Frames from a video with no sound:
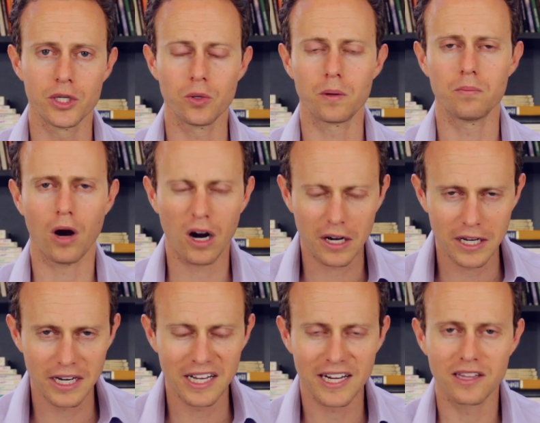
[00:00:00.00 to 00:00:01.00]
your
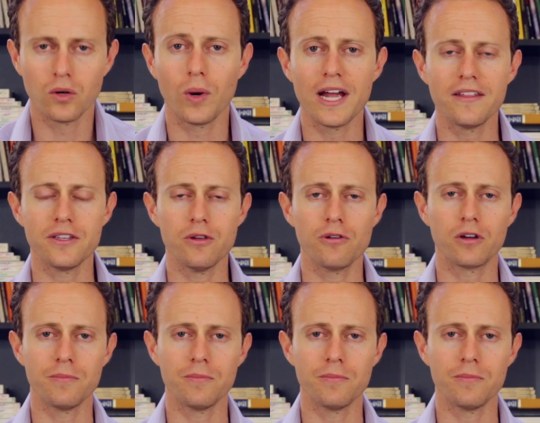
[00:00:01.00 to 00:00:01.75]
marketing and the way that you